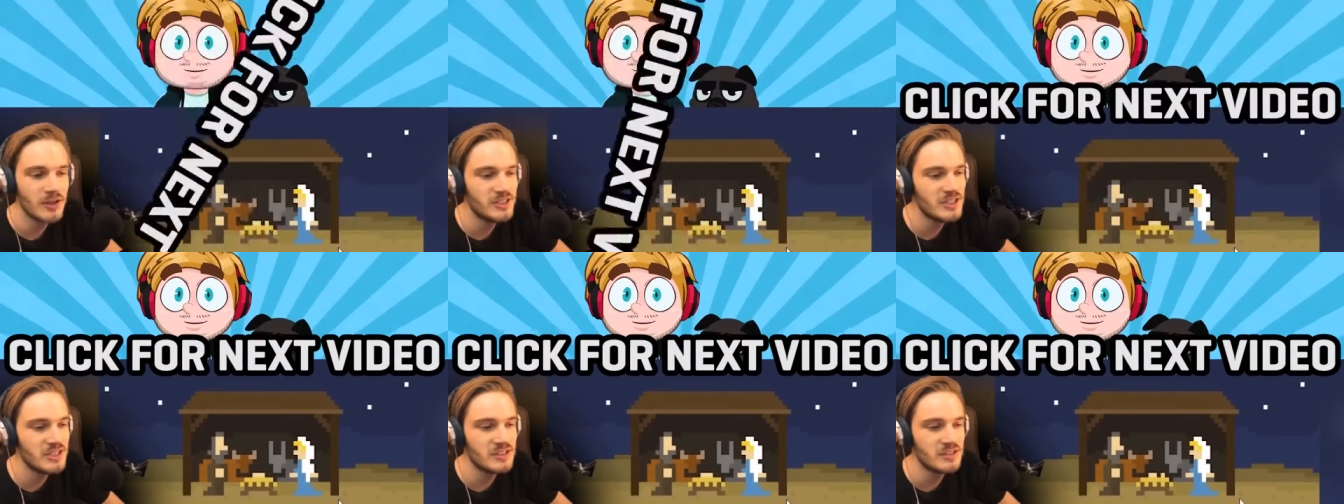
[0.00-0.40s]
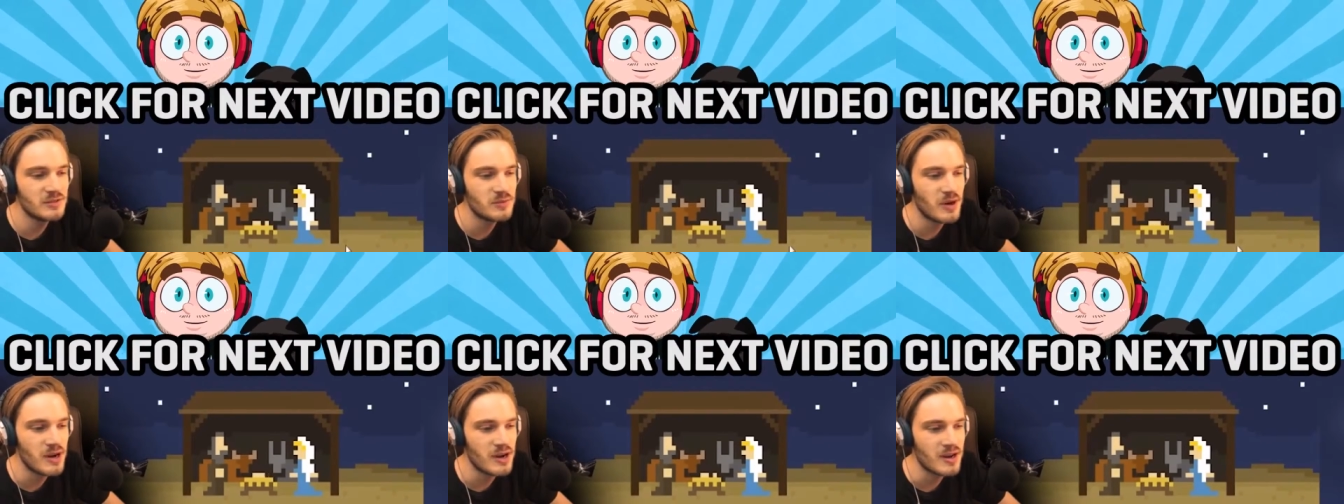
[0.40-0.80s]
Run,
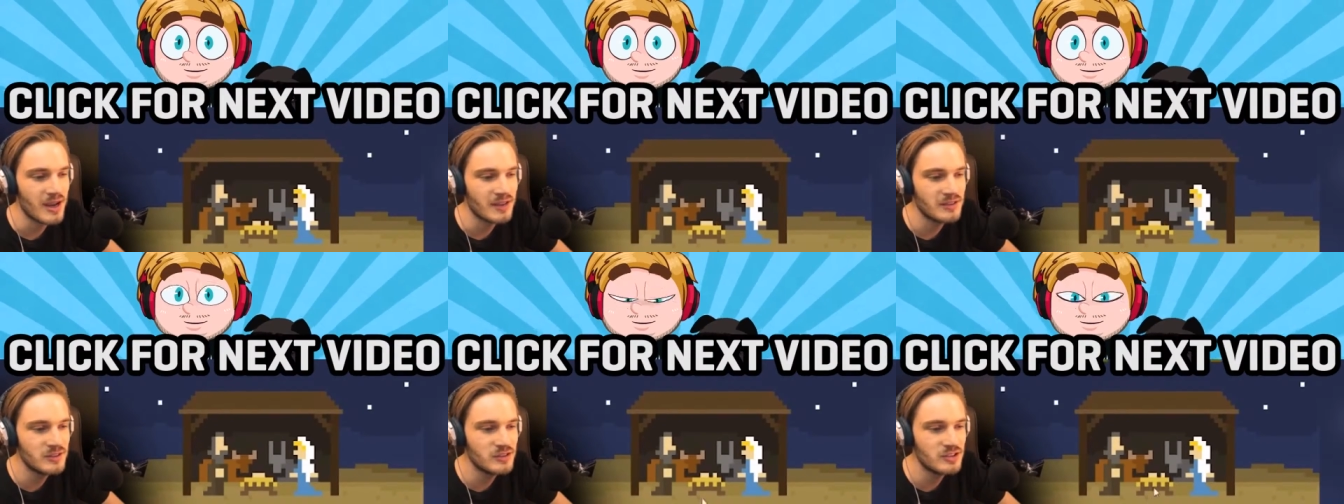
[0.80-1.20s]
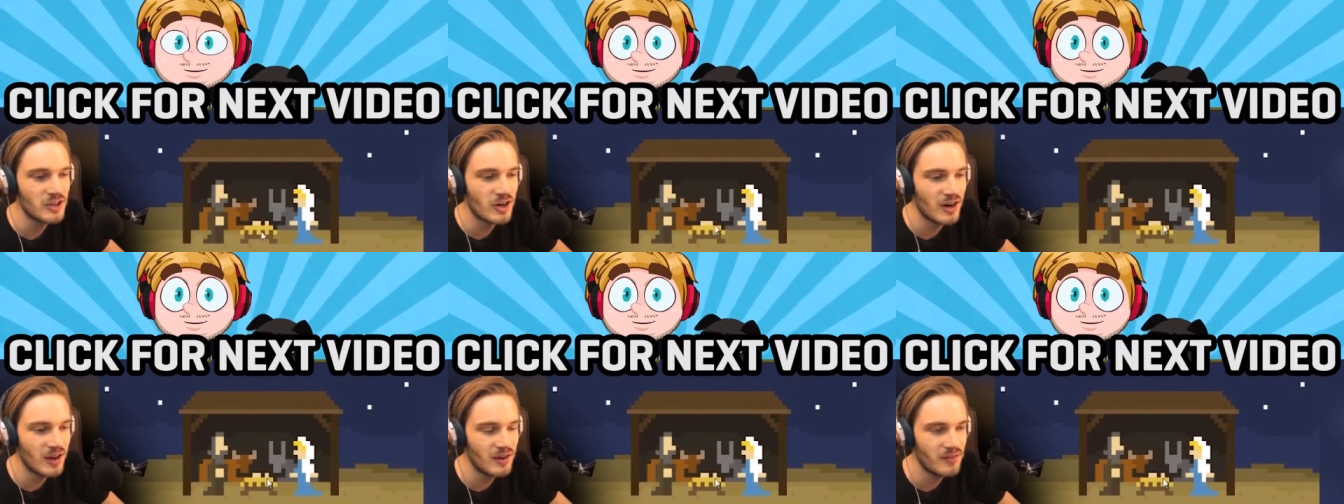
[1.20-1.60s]
Jesus, run. It, you
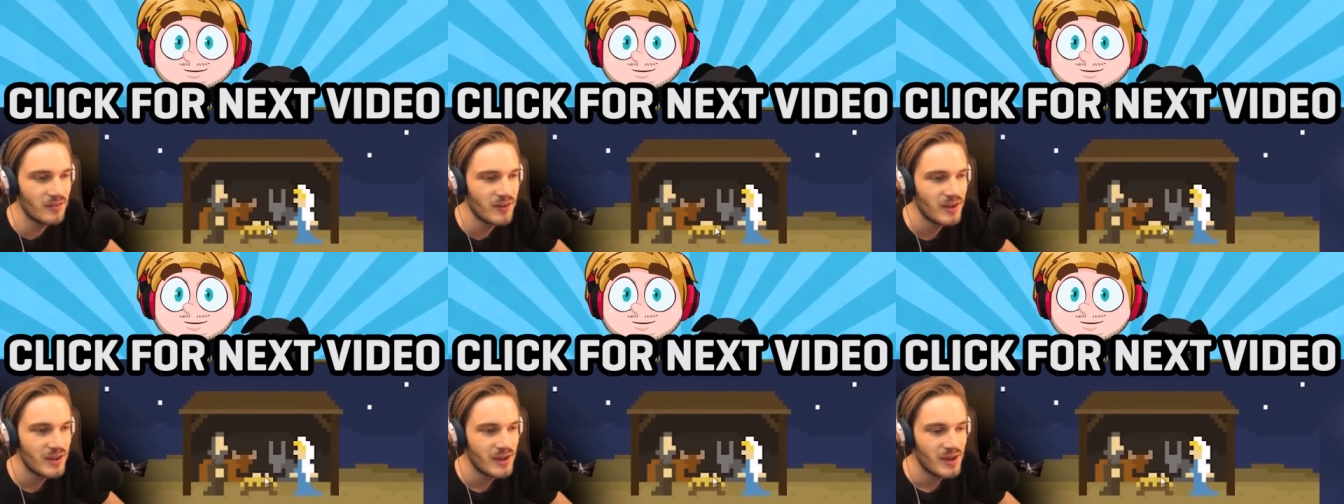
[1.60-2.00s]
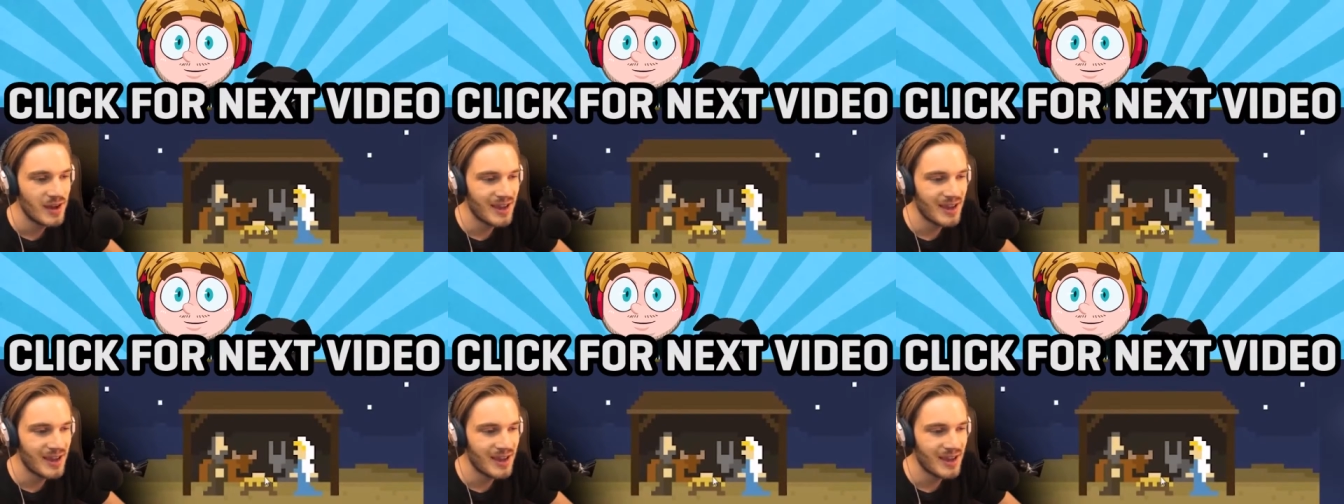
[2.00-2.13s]
start off